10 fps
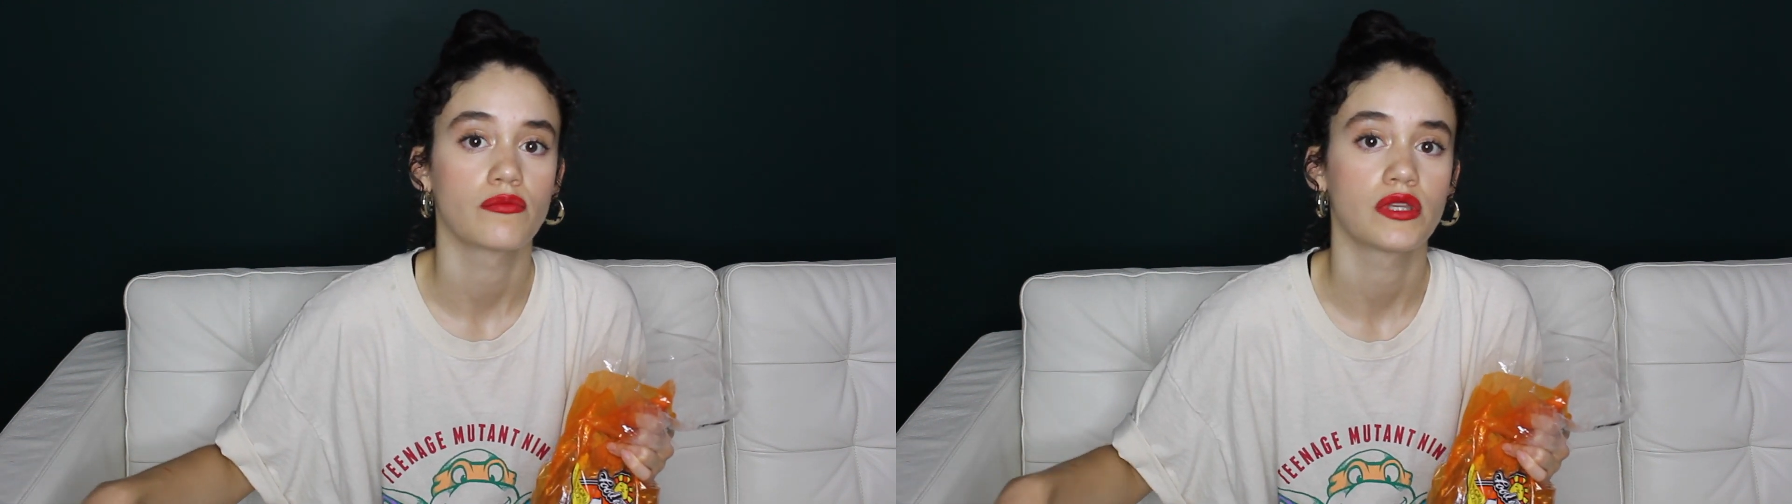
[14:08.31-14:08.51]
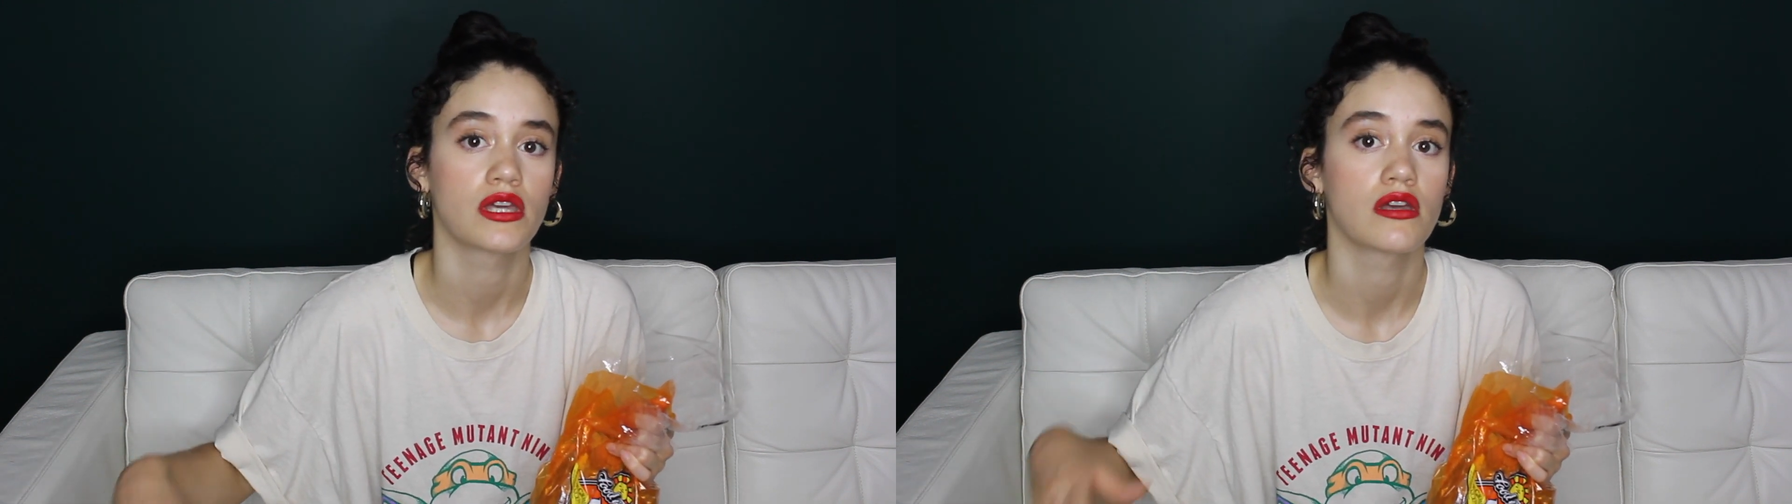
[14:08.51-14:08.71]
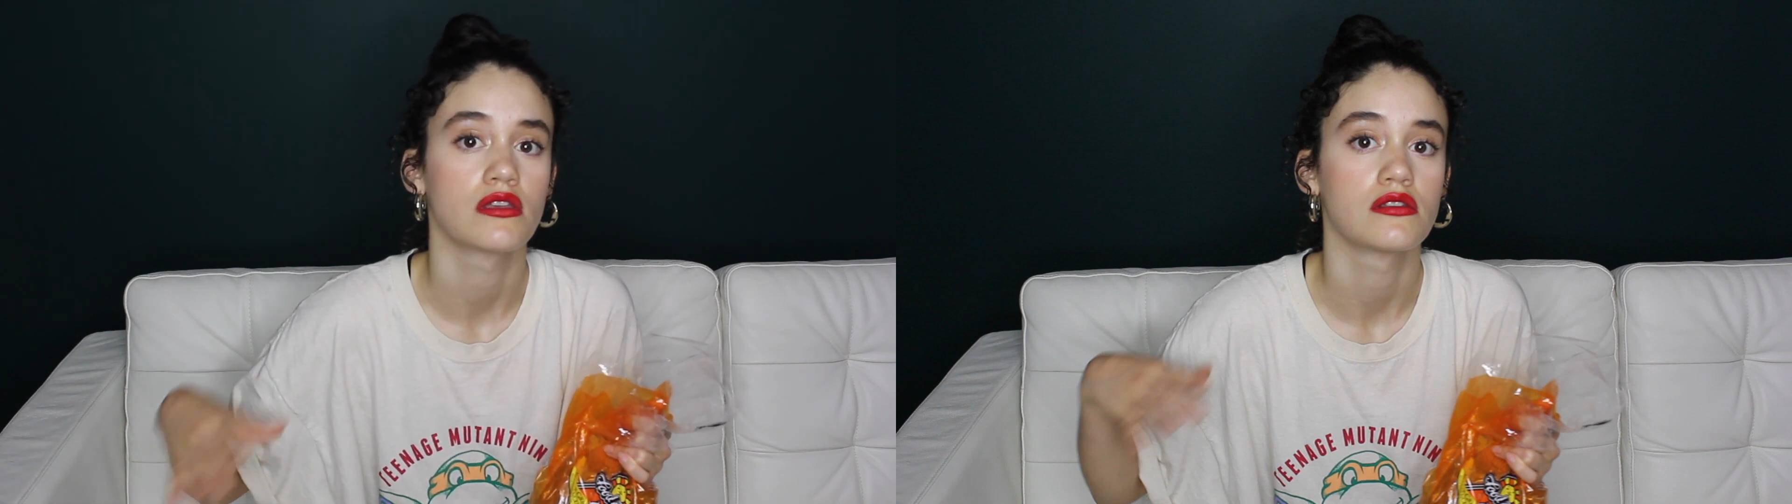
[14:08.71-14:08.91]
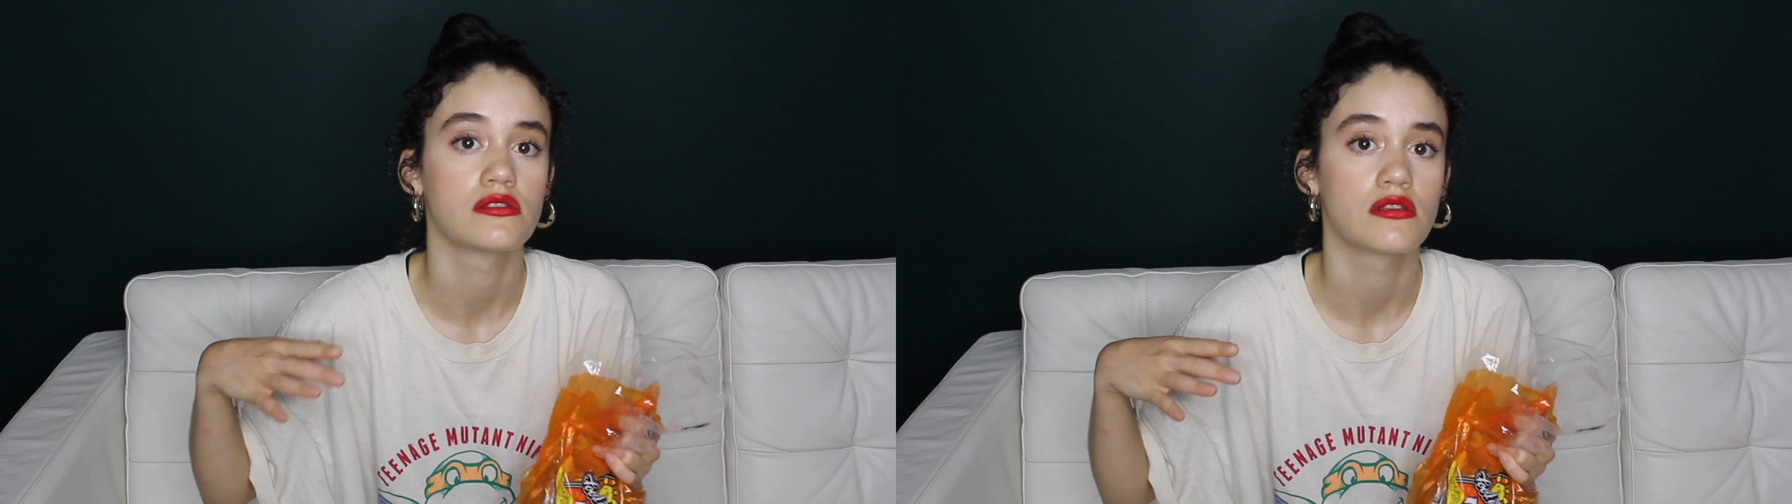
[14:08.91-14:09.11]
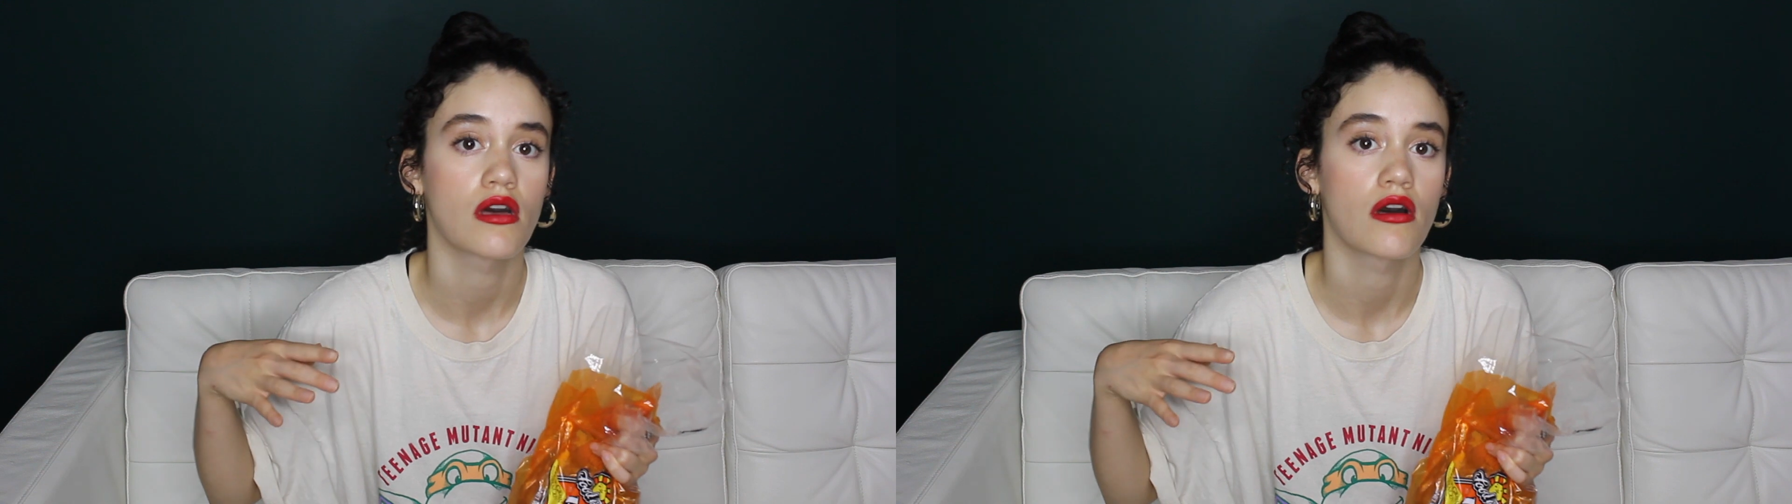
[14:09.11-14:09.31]

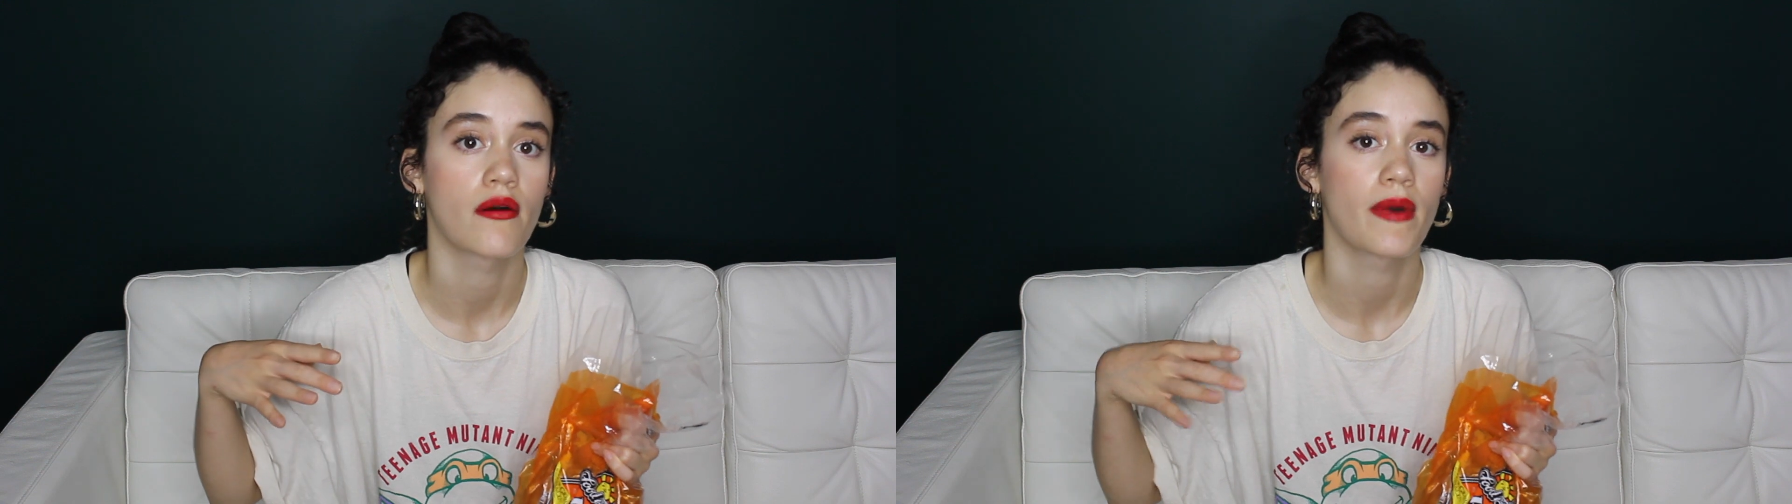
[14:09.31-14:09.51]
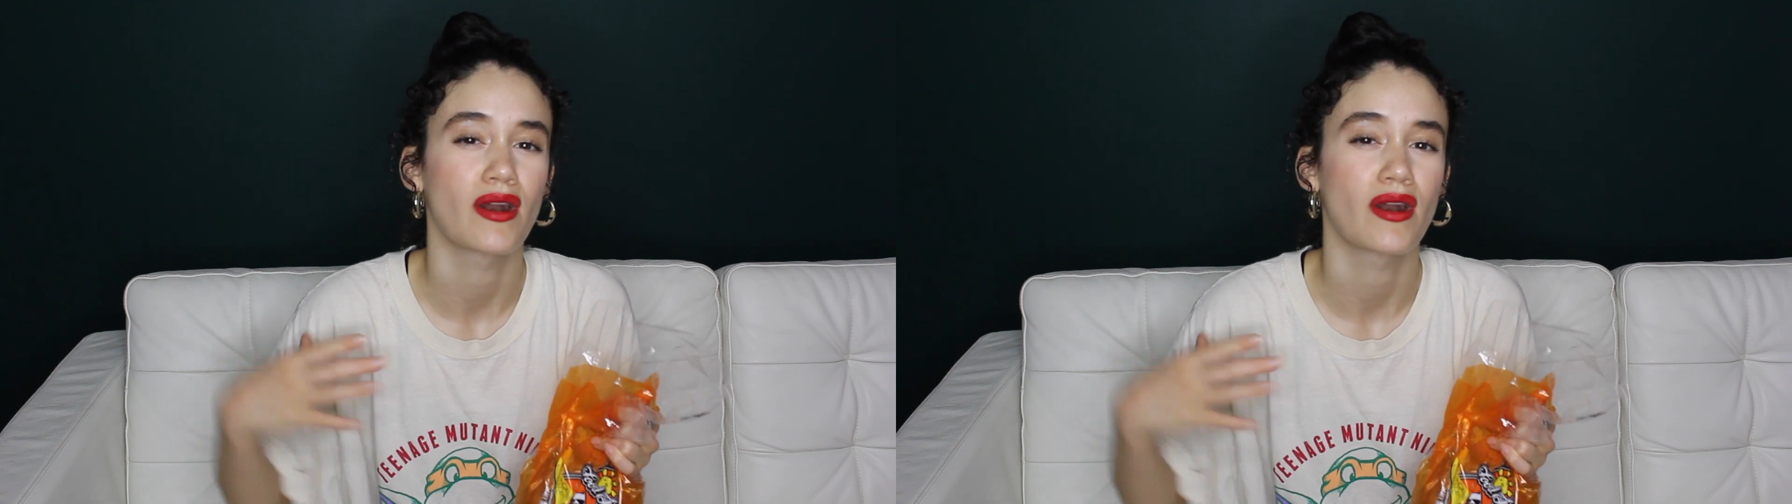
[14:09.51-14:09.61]
because I